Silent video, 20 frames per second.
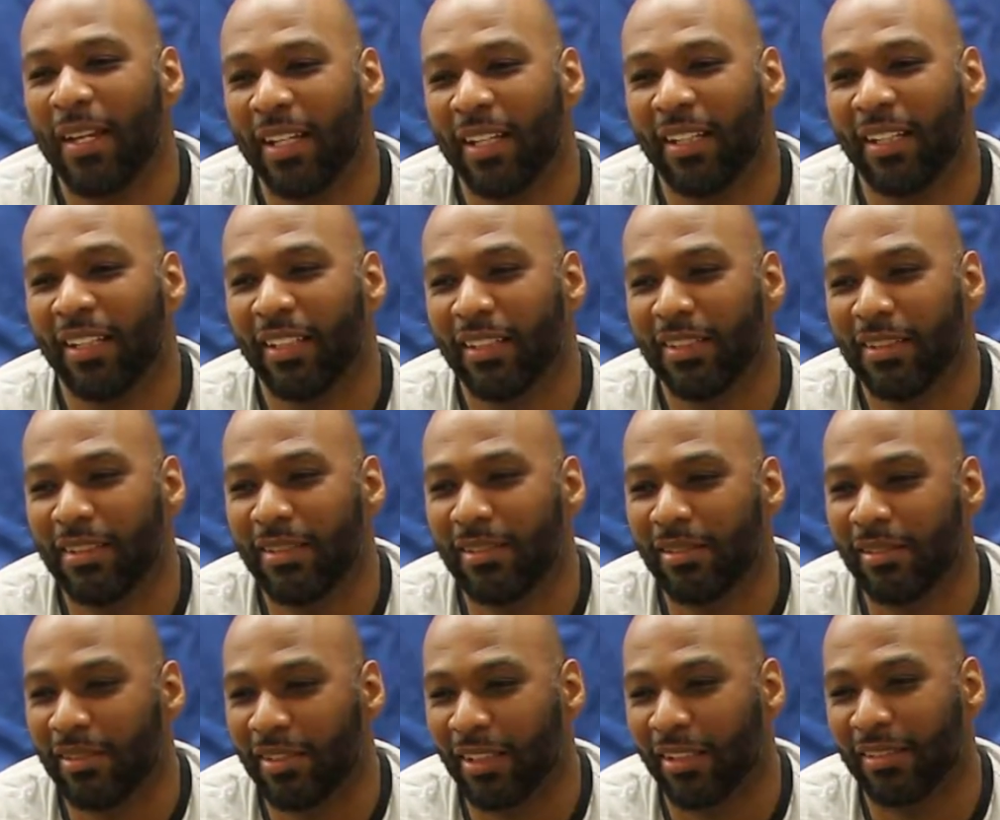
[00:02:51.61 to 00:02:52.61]
and
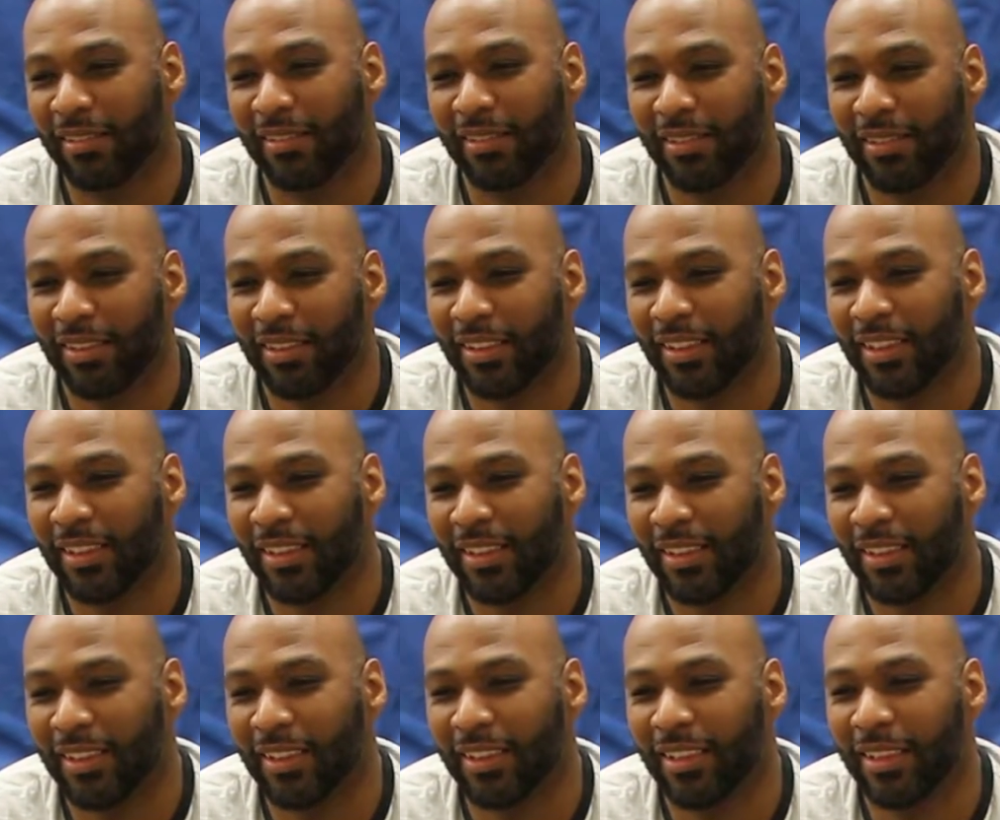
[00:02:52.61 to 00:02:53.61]
he's just
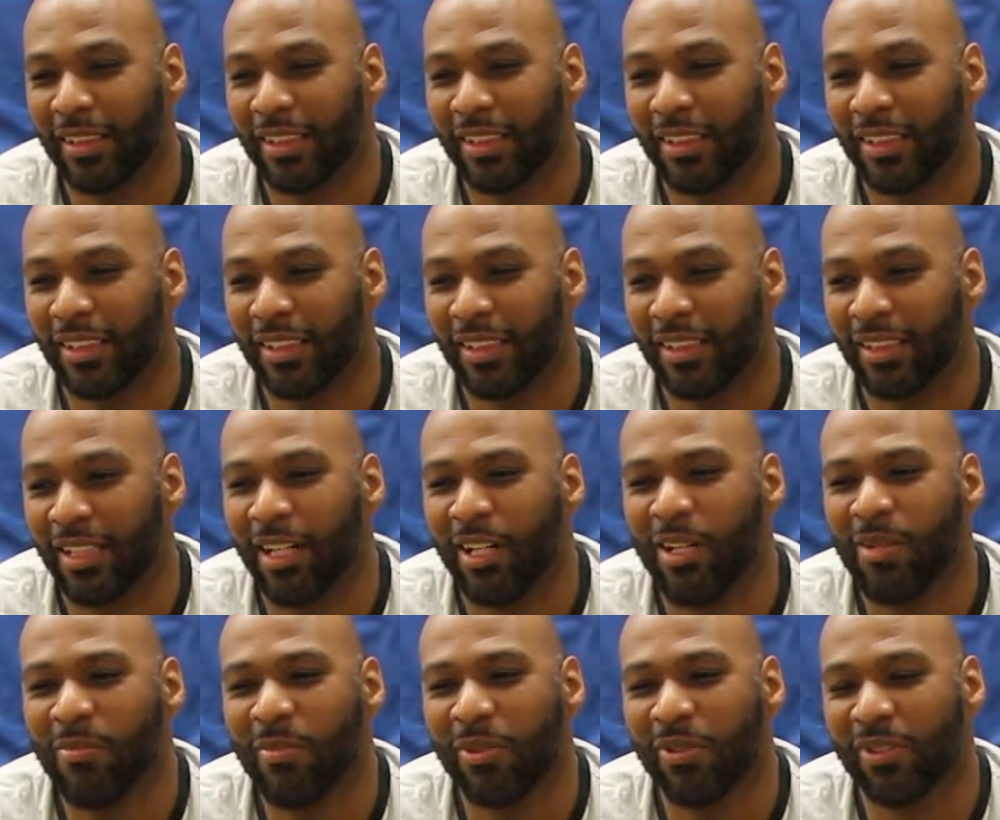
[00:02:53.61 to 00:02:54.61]

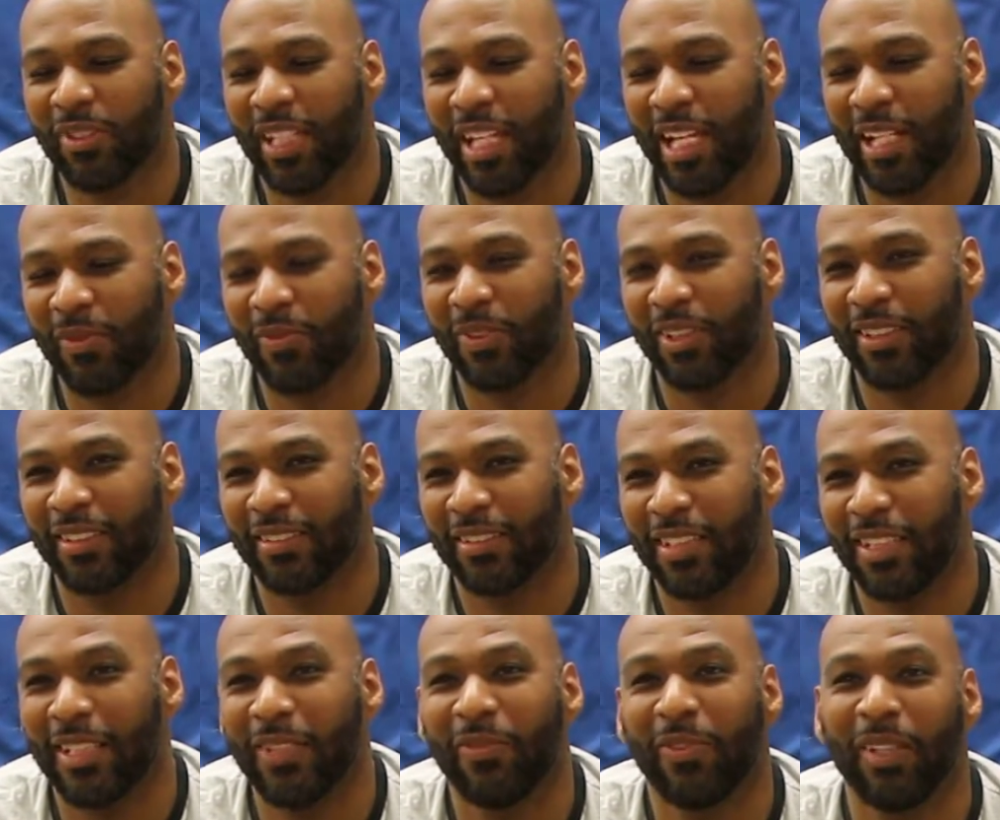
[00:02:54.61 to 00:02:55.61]
almost kind of a
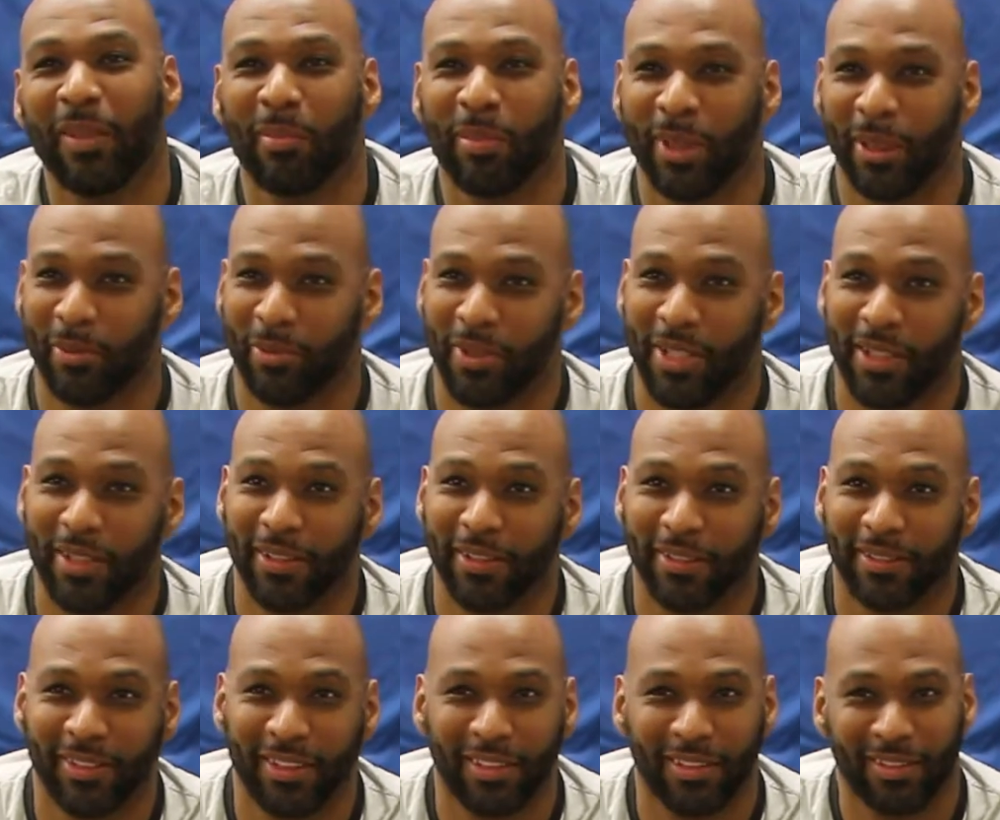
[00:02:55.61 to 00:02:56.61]
TV big brother,
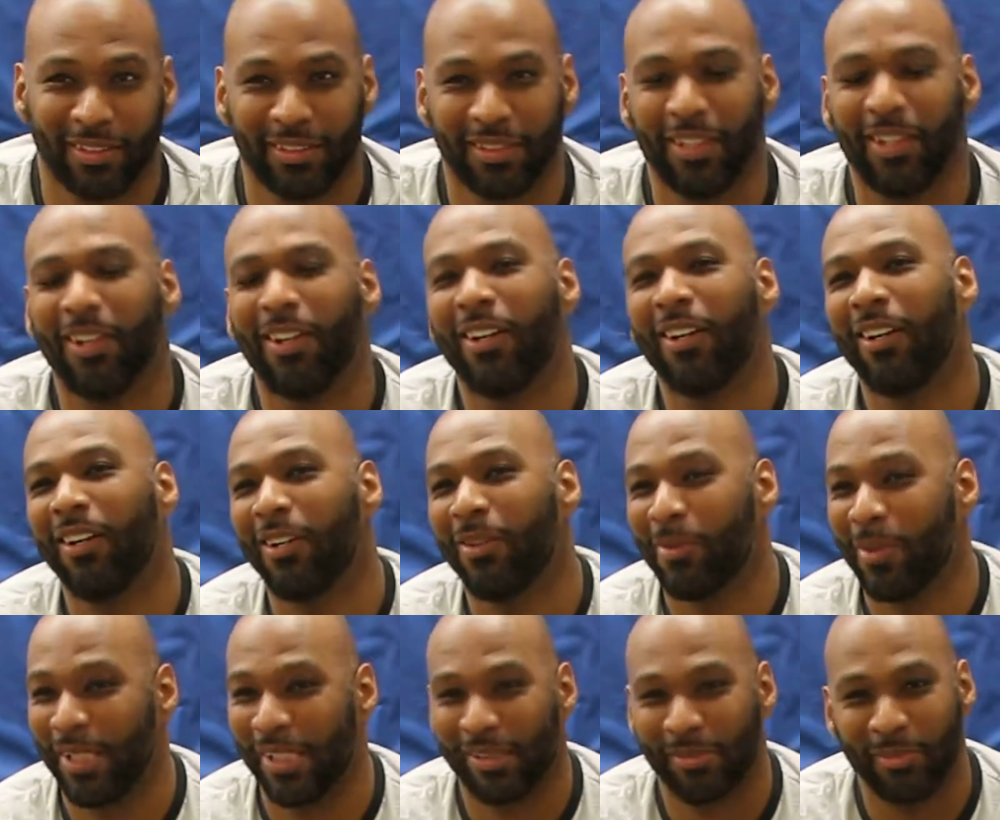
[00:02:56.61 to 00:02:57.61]
just
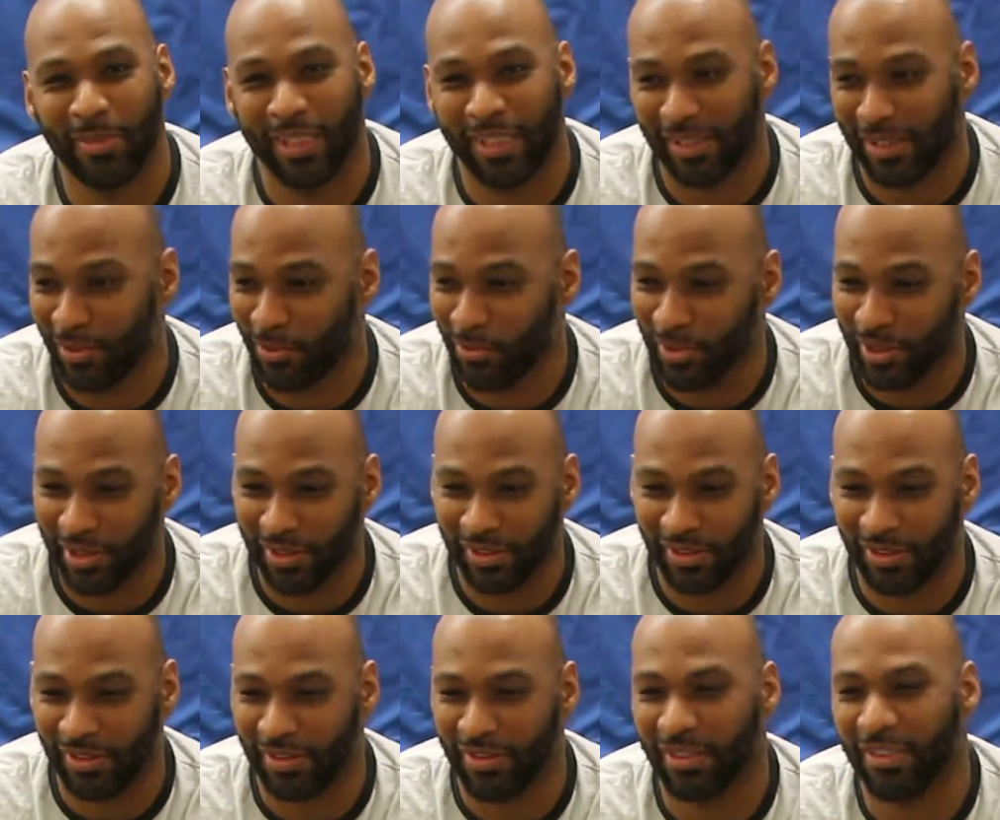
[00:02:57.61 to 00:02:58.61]
always messing with his
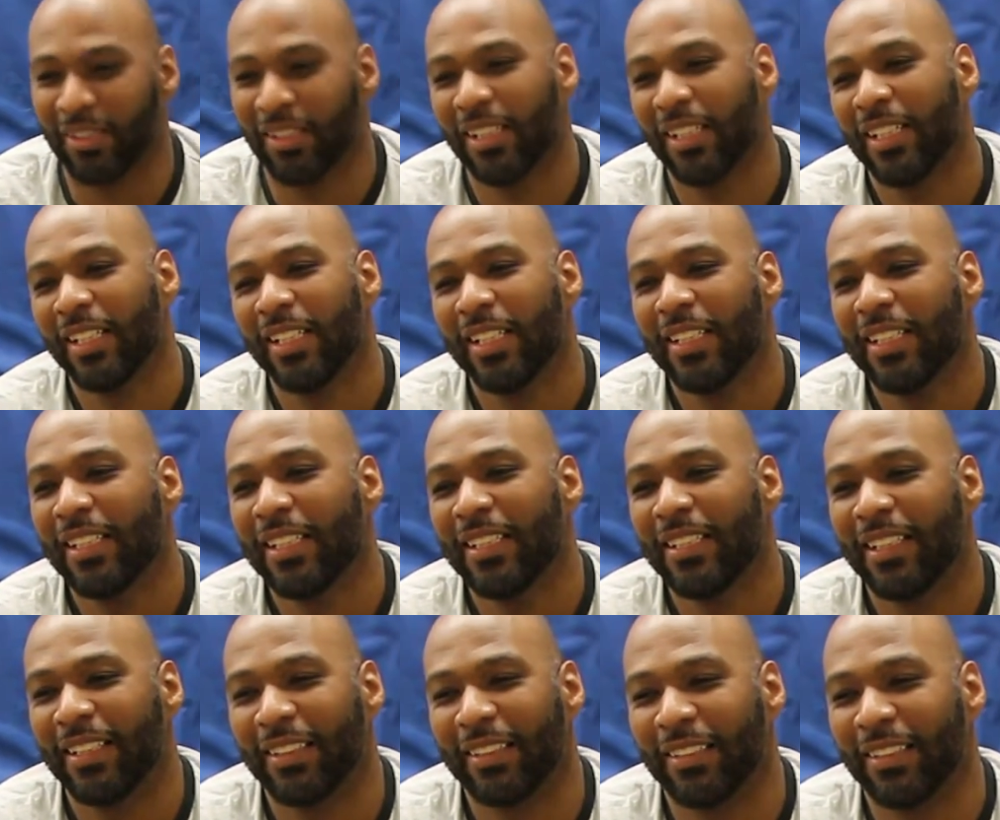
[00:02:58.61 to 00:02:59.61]
sister.
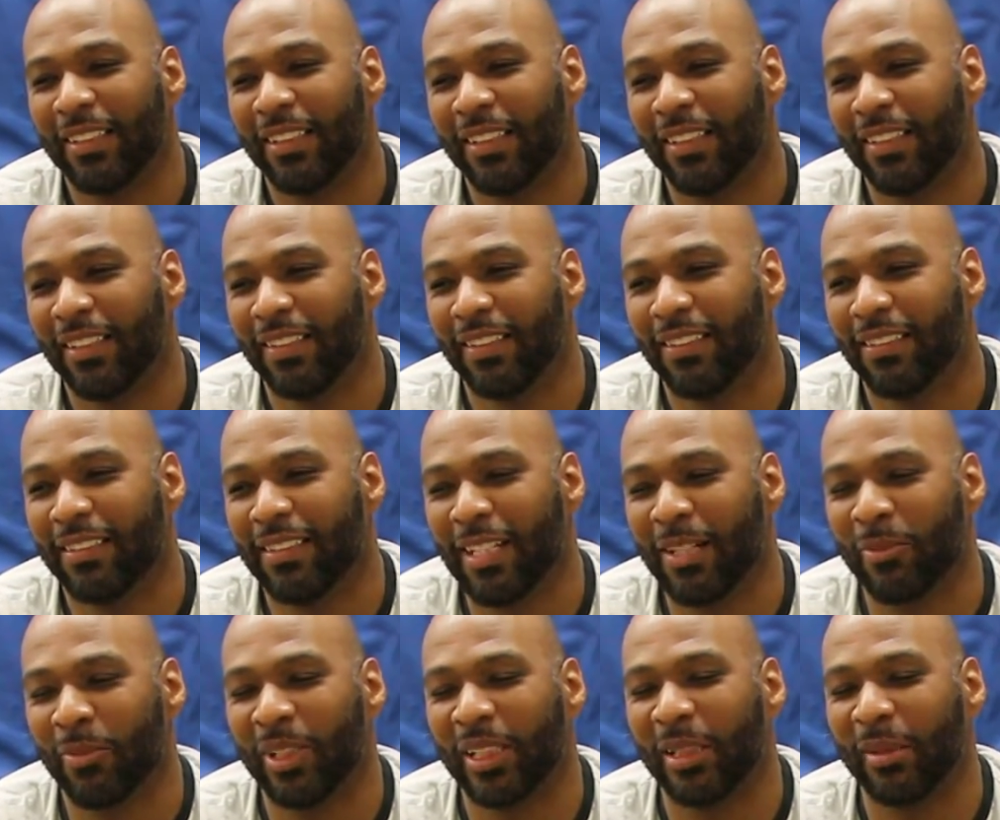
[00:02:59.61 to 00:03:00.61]

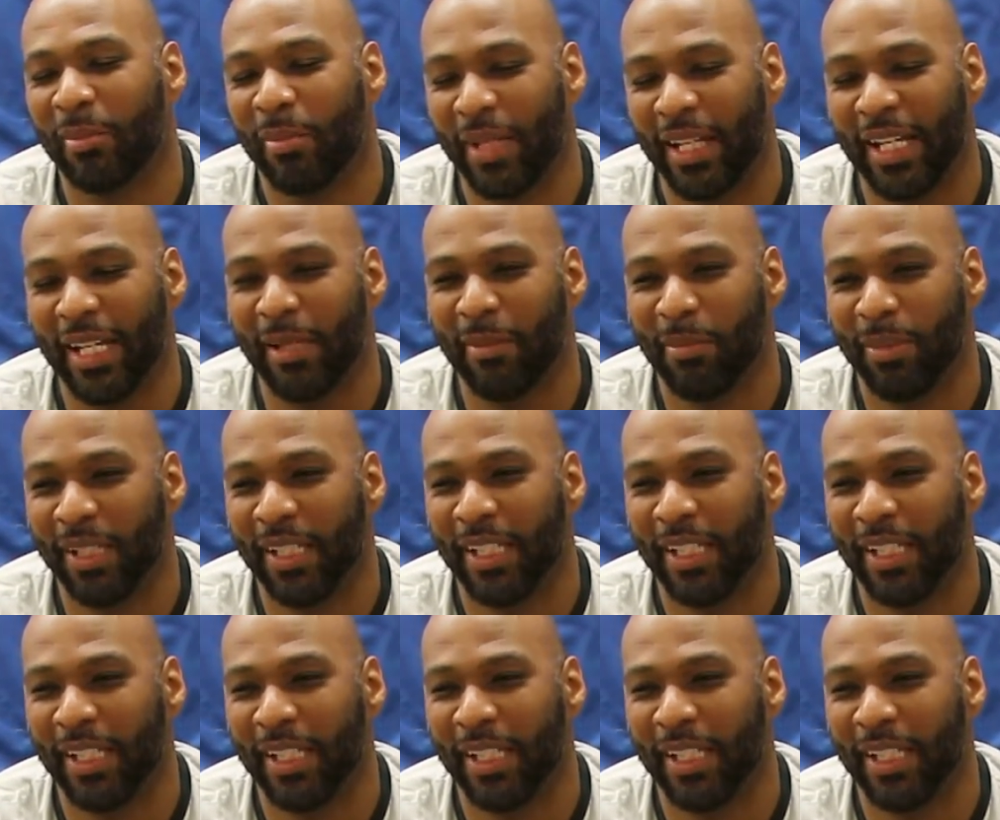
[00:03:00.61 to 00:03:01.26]
Not really bad,